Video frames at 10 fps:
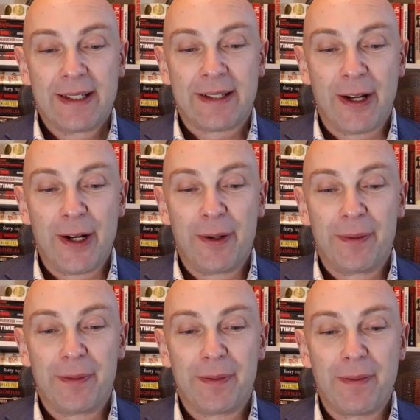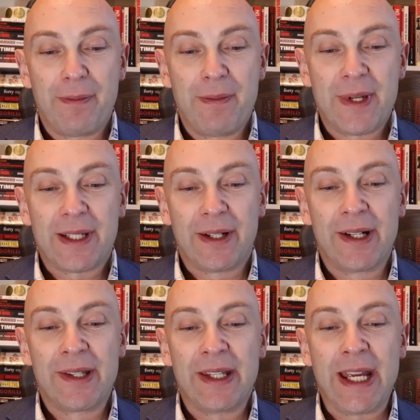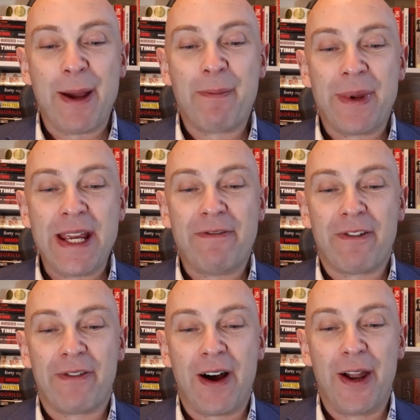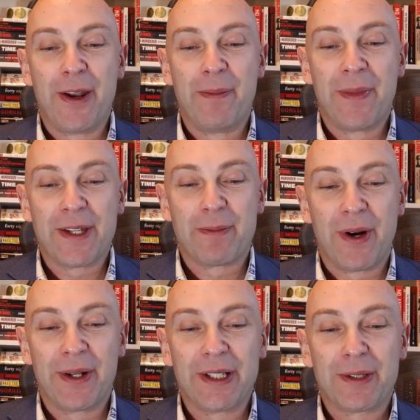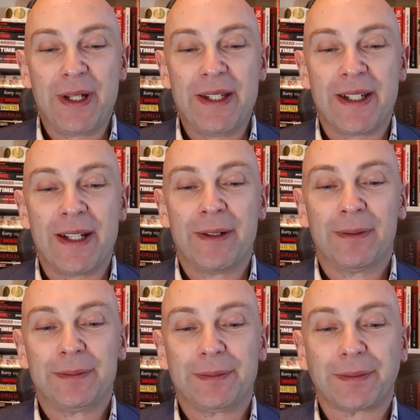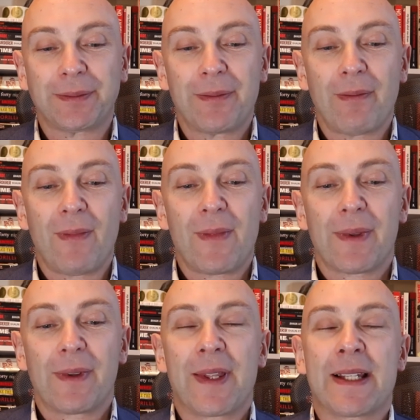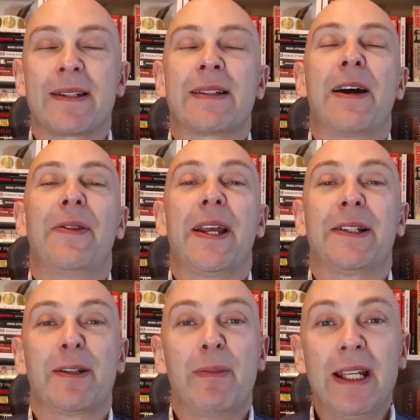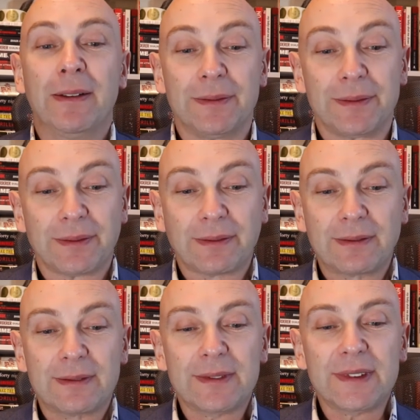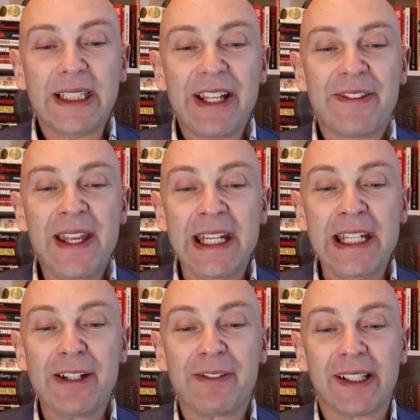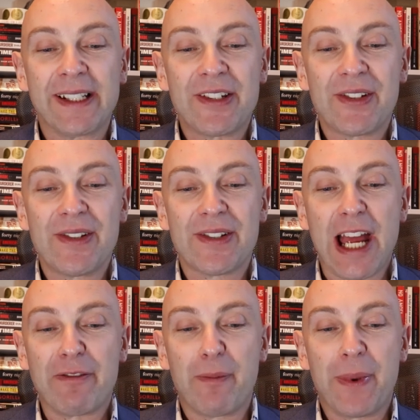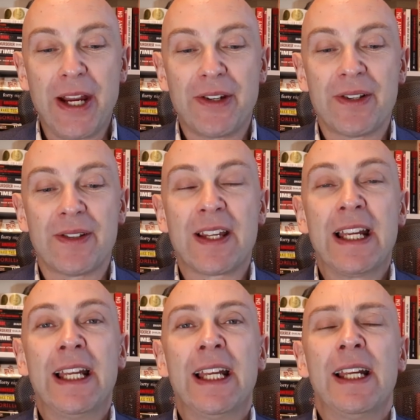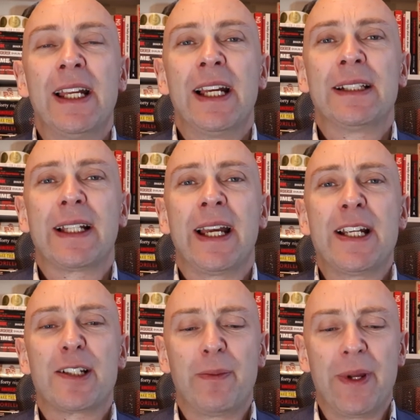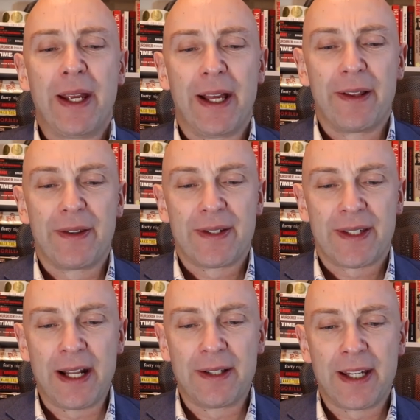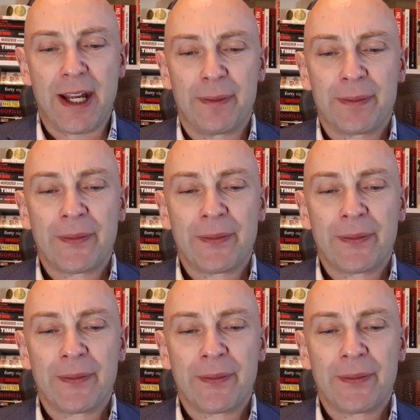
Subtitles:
So, Mr. Hunt, the MP for Farnham, this morning tweeted, that's the town next to me, thinking of clinicians, staff and patients at the Hazelmere Health Centre.